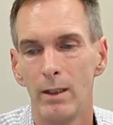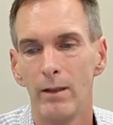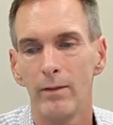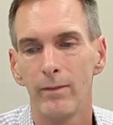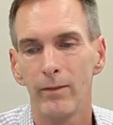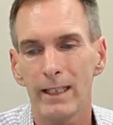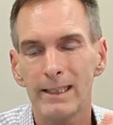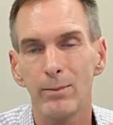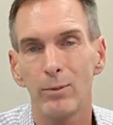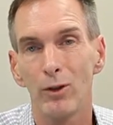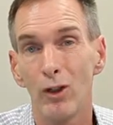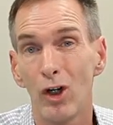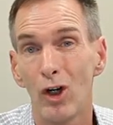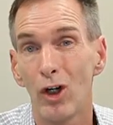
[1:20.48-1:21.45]

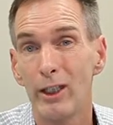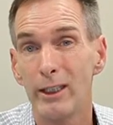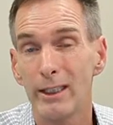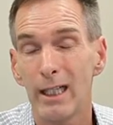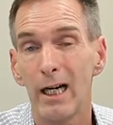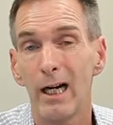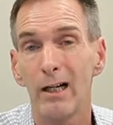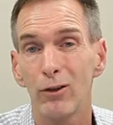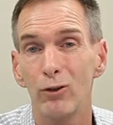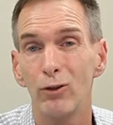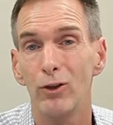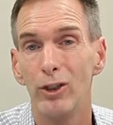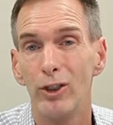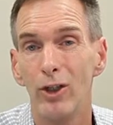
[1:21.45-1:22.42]
Flexible lines are
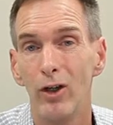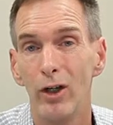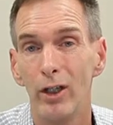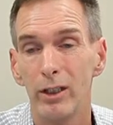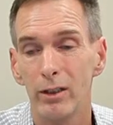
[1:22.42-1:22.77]
good design.